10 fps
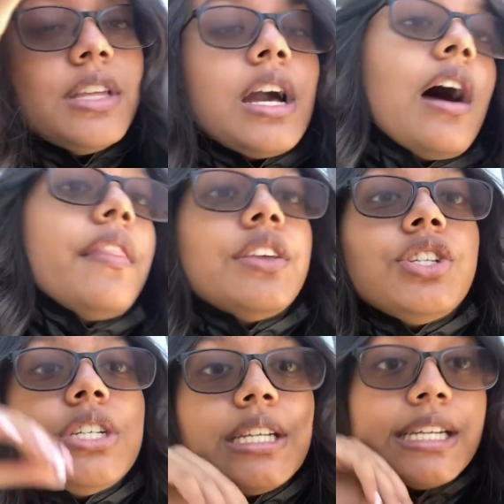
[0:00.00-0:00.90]
the cut that
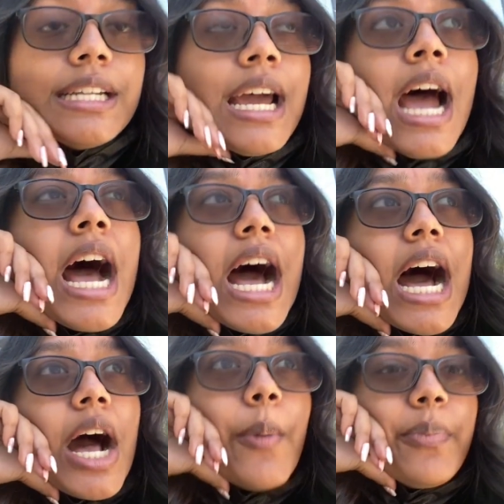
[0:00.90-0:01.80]
she did
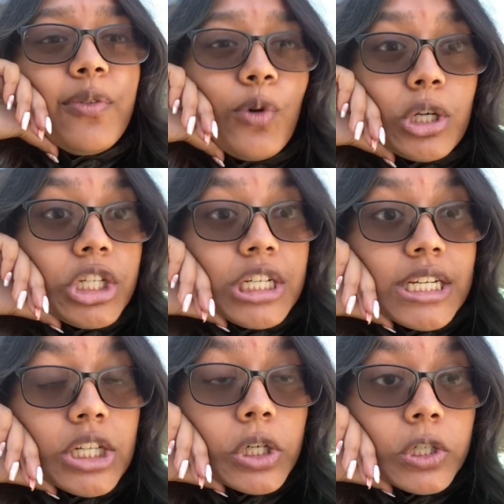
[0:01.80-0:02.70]
before
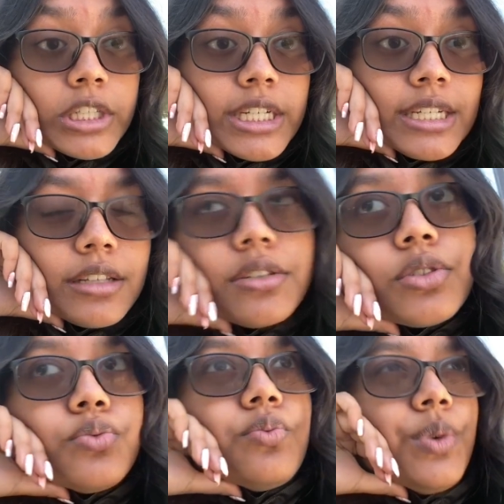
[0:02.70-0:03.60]
she curled it. It looked
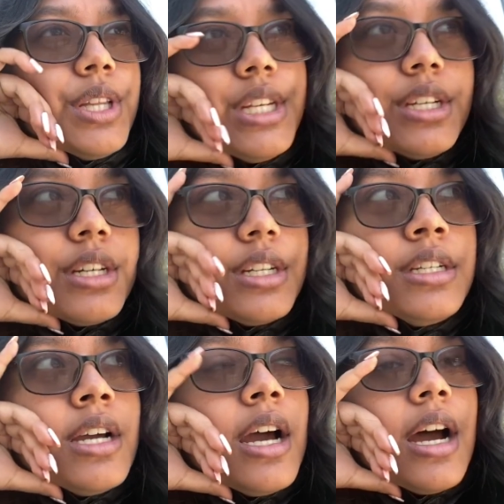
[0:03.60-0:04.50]
really good,
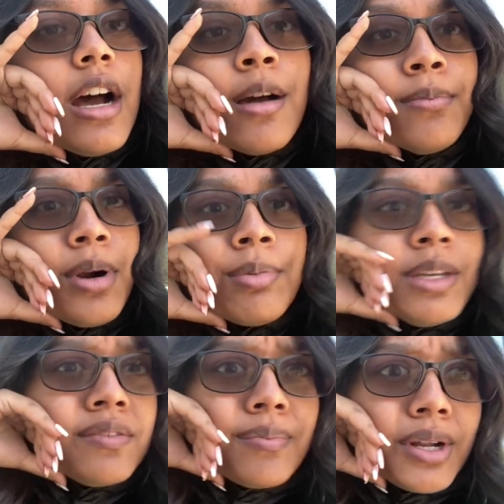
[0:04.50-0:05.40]
probably
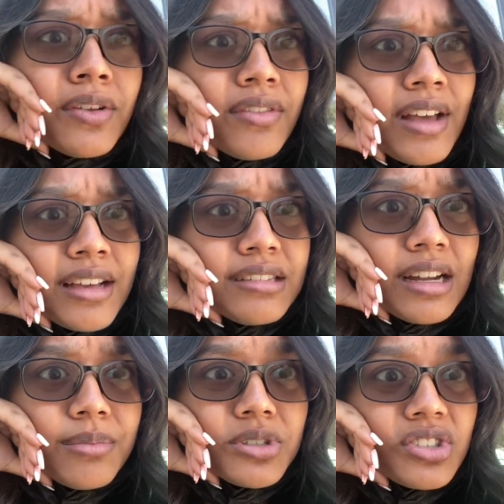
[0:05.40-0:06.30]
even better than last
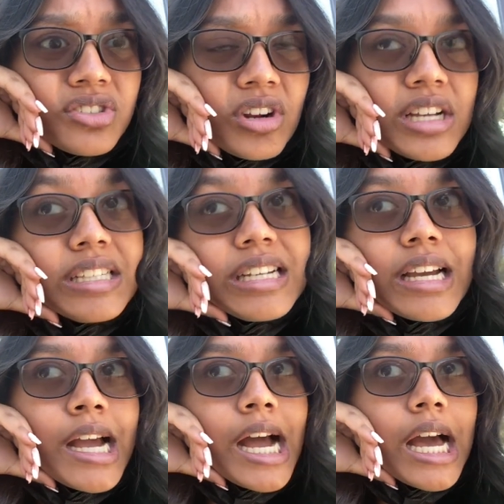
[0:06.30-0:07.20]
time, which is crazy.
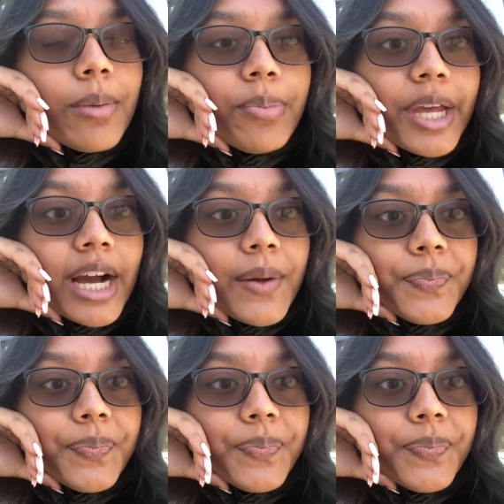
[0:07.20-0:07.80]
But yeah,